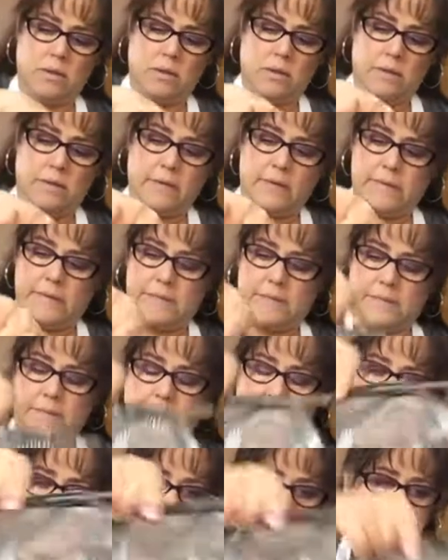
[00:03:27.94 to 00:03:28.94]

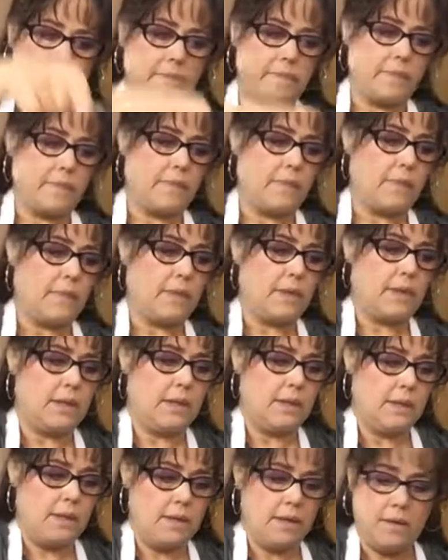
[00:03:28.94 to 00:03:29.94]

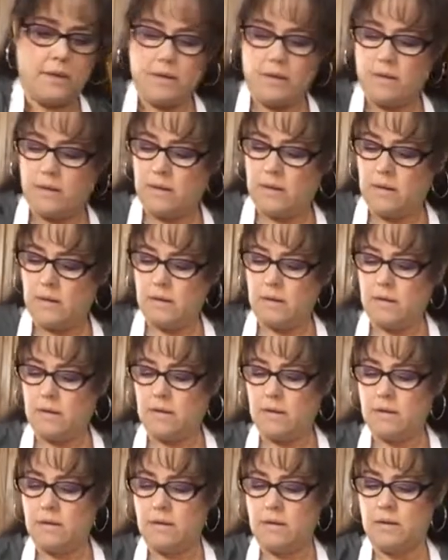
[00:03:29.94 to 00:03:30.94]

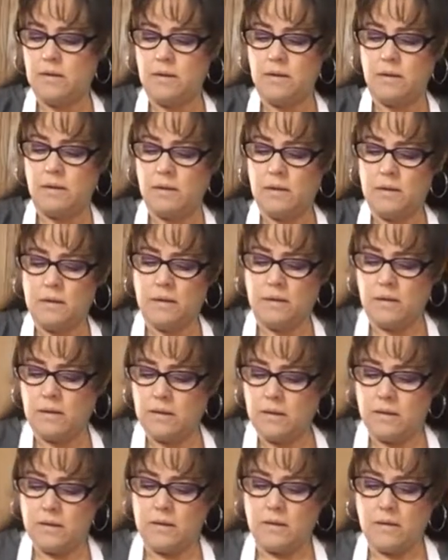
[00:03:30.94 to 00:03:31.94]

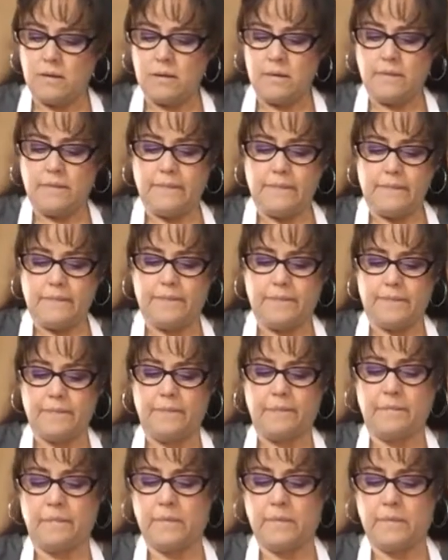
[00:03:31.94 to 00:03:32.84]
No one is speaking in this clip.